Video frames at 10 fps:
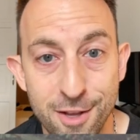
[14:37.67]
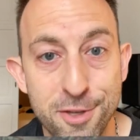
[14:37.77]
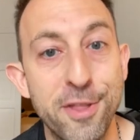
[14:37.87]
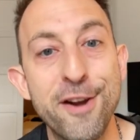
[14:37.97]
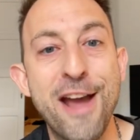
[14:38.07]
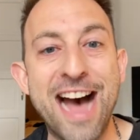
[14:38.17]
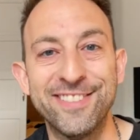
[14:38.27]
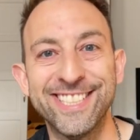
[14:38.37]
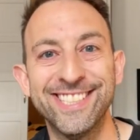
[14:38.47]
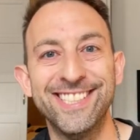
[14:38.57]
So there you
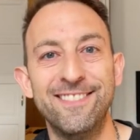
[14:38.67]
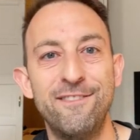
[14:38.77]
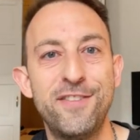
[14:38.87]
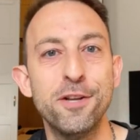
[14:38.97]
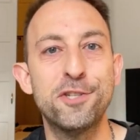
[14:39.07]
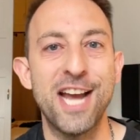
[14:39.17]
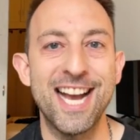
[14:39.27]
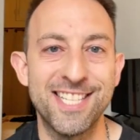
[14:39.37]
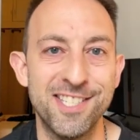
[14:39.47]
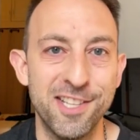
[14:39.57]
have it. Phil
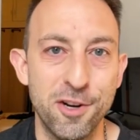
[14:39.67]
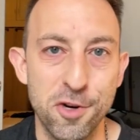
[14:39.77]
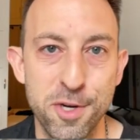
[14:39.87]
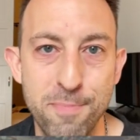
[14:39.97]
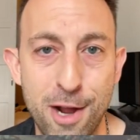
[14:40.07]
Jackson's leadership